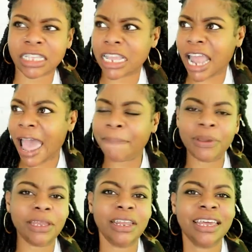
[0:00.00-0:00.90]
it
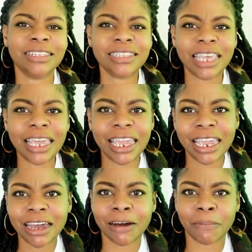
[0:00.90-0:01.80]
happened to
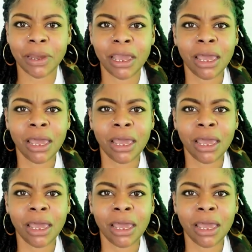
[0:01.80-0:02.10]
him